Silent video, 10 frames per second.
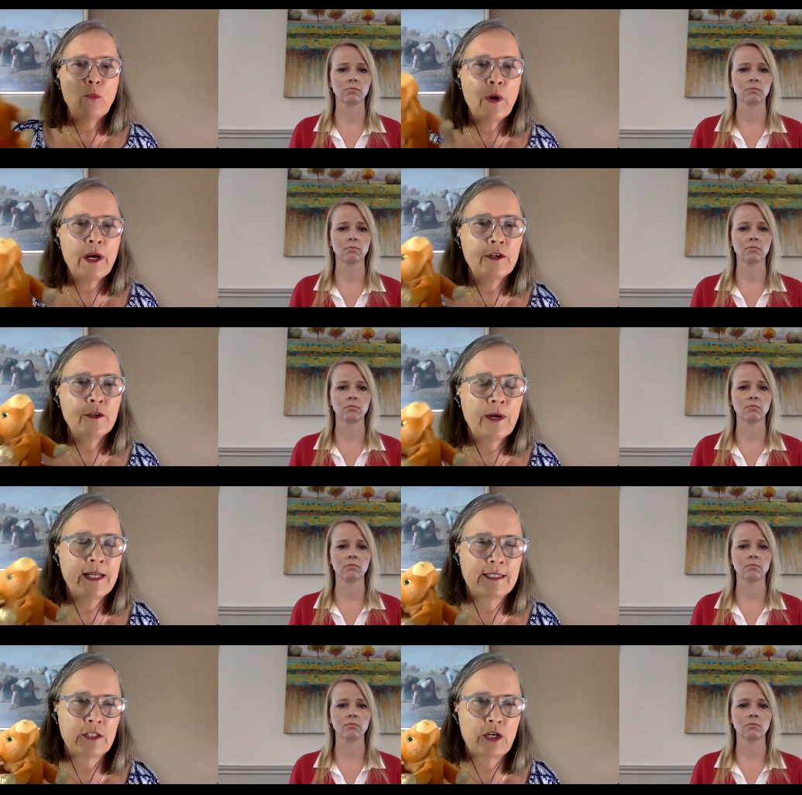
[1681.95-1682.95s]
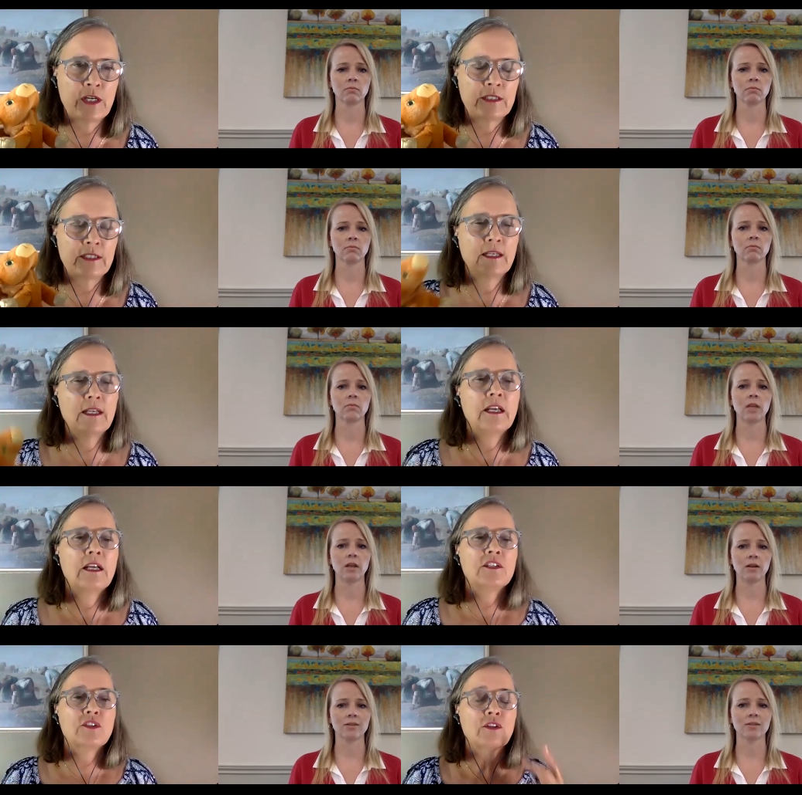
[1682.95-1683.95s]
Speaker 1: where do I start?
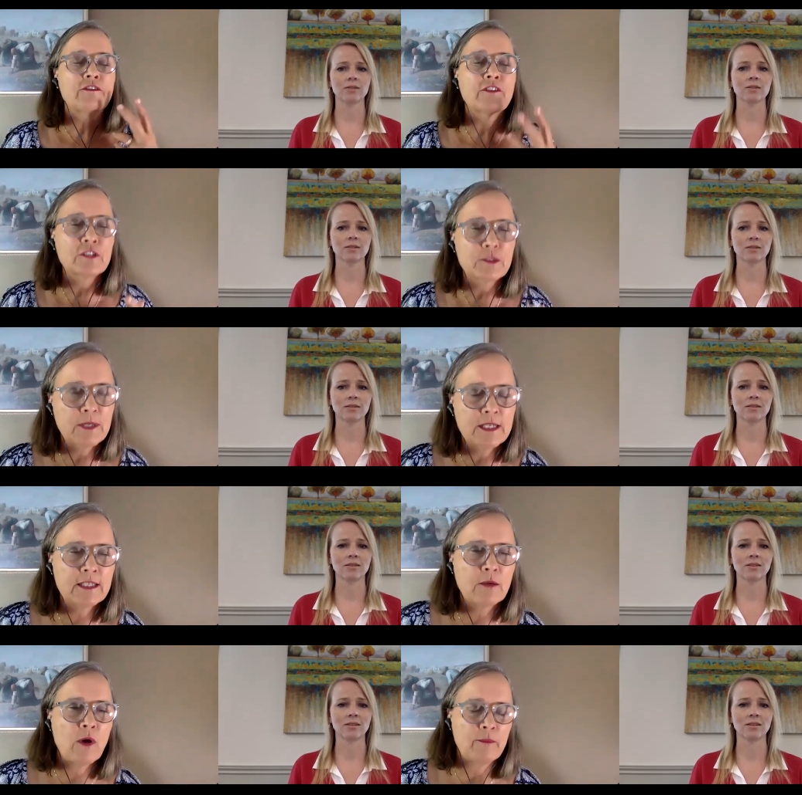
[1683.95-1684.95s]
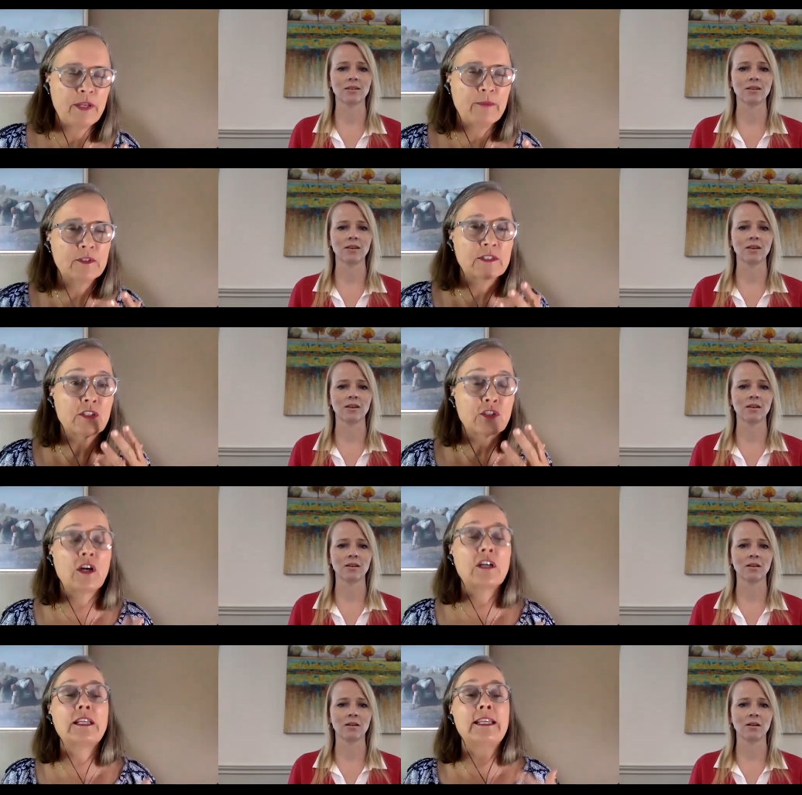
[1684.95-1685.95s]
So, the first place I want people to
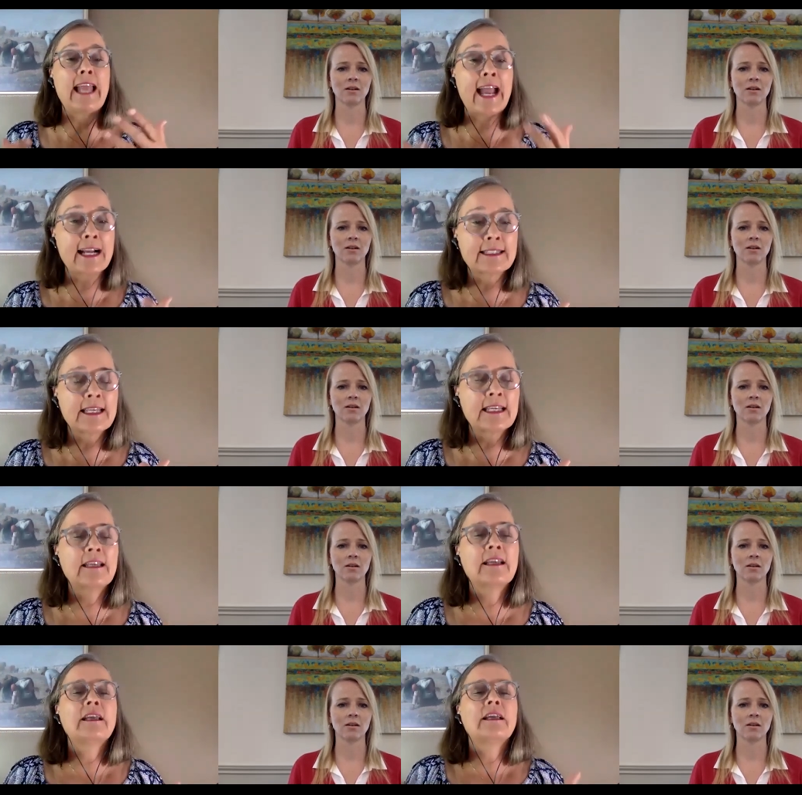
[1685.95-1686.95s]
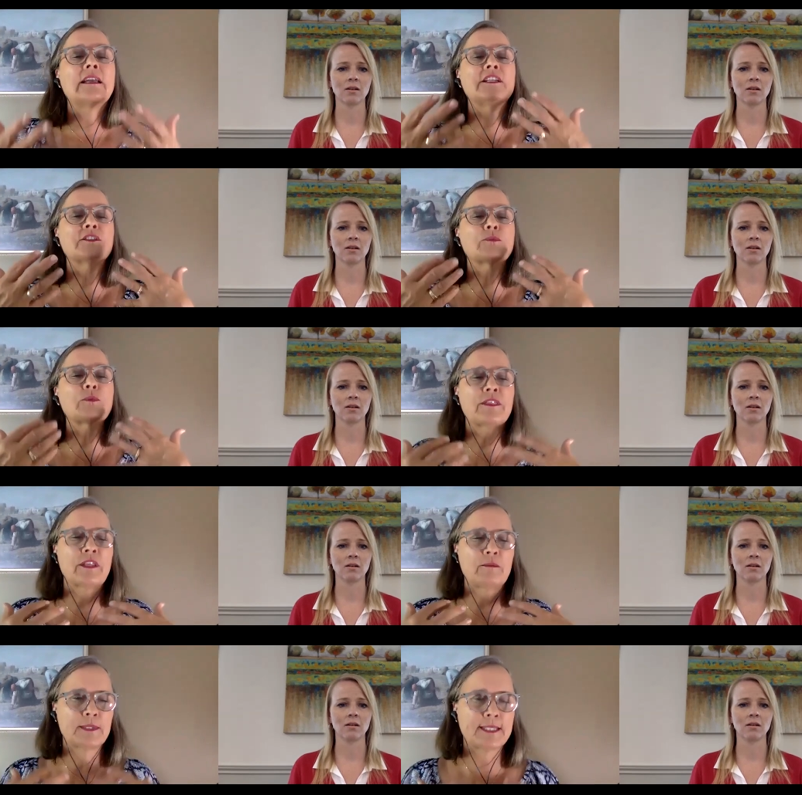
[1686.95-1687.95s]
start in acting is with
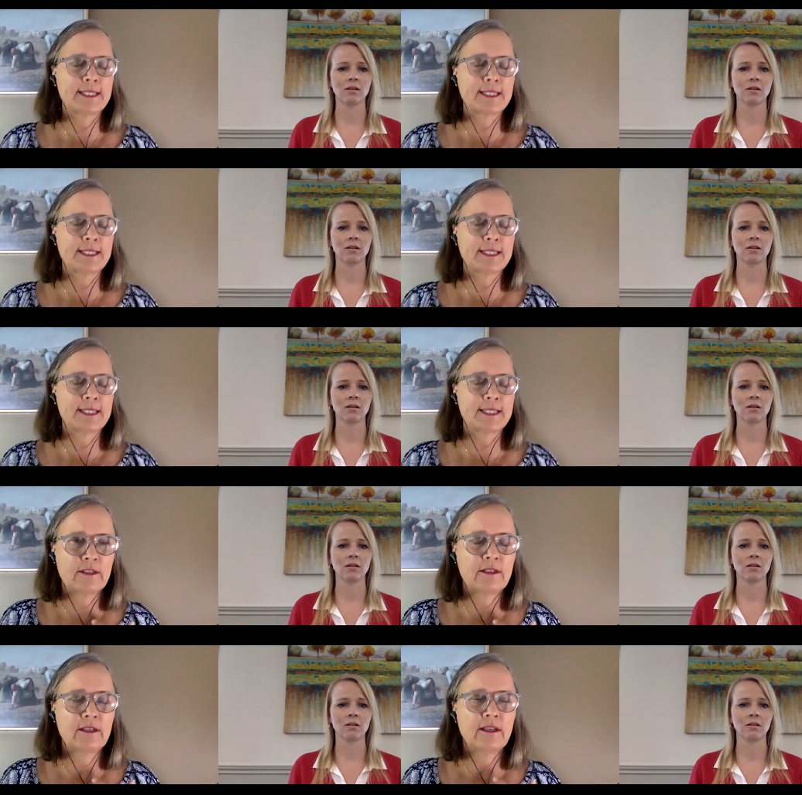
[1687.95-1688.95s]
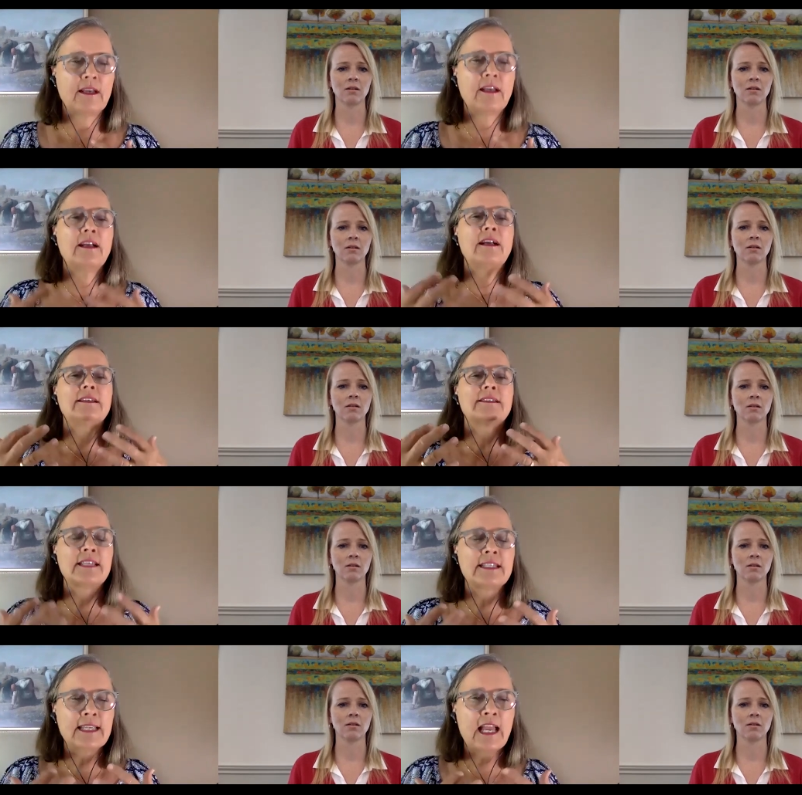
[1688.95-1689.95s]
themselves sit
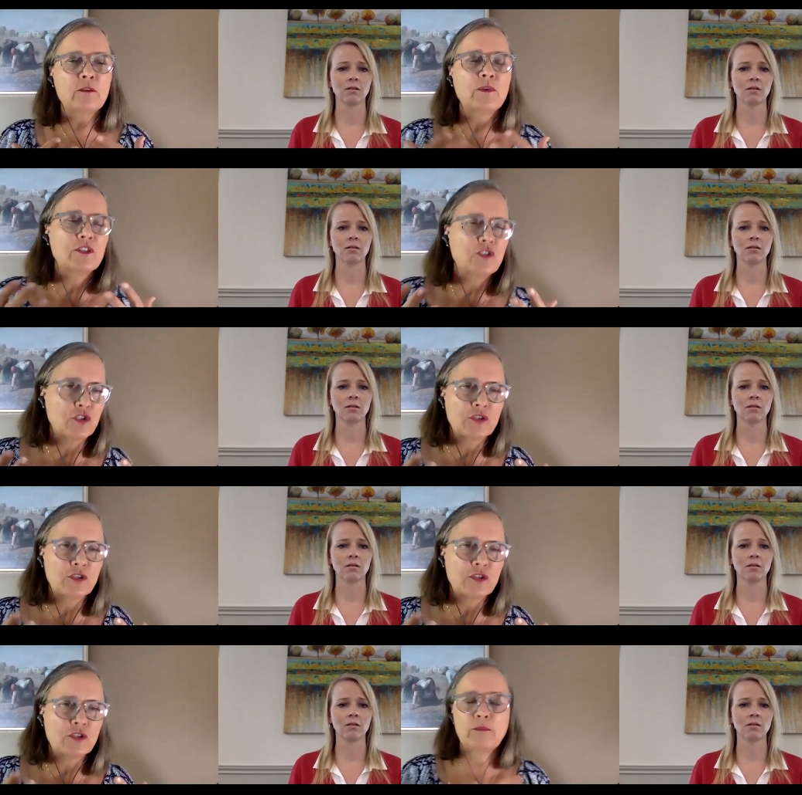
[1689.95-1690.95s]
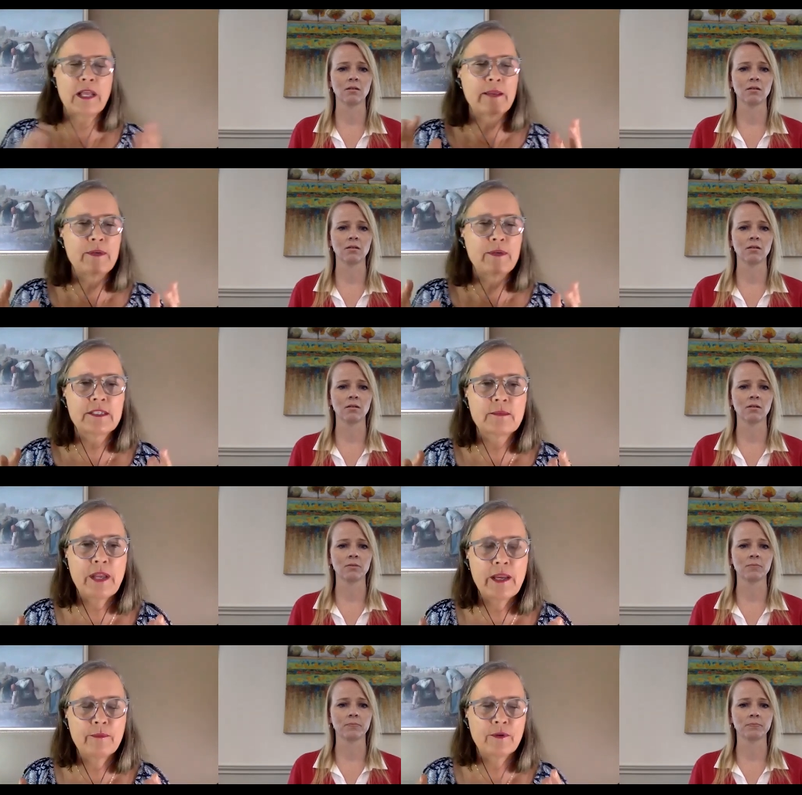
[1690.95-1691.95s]
down with a journal, a blank piece of
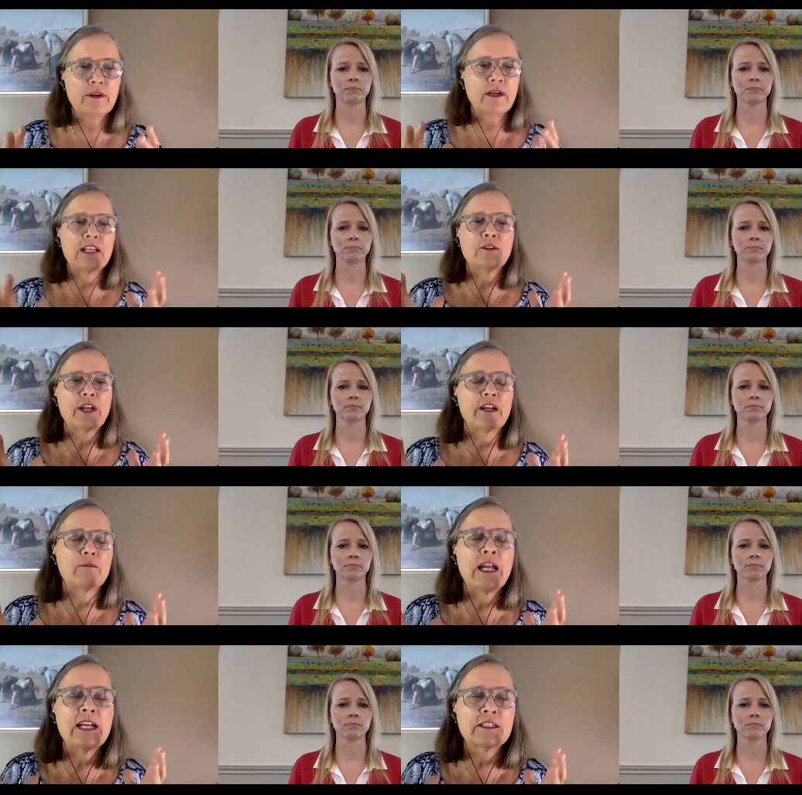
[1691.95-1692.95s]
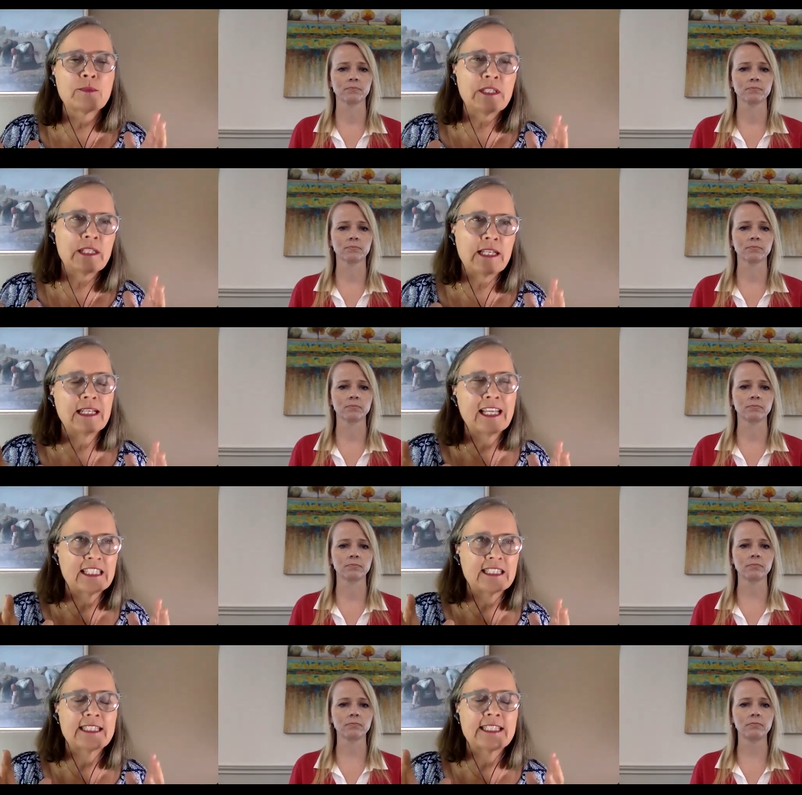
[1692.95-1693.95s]
paper. I don't care. My husband did it like in
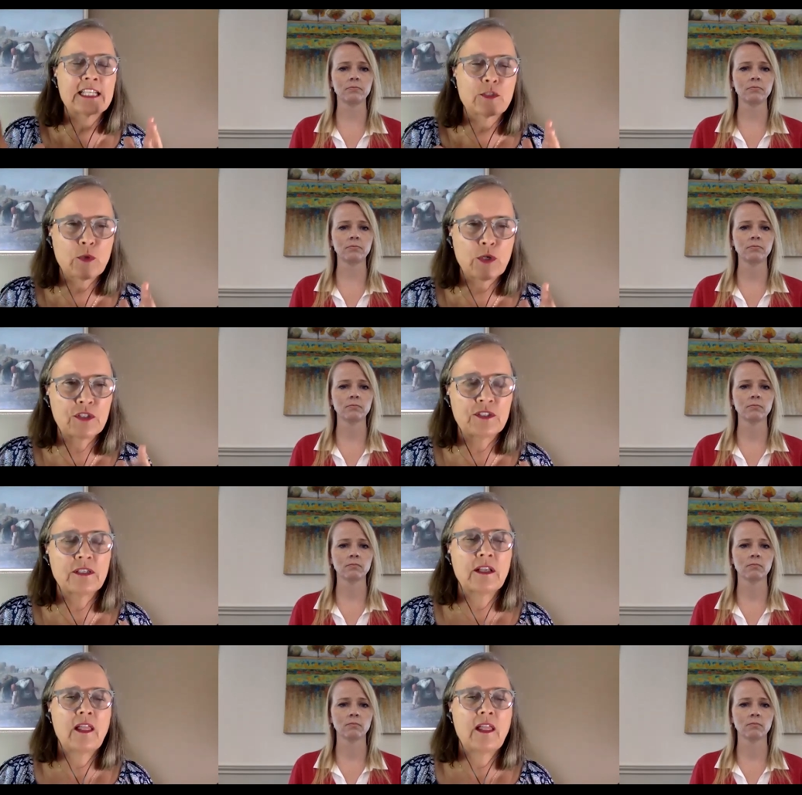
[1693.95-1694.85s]
six words.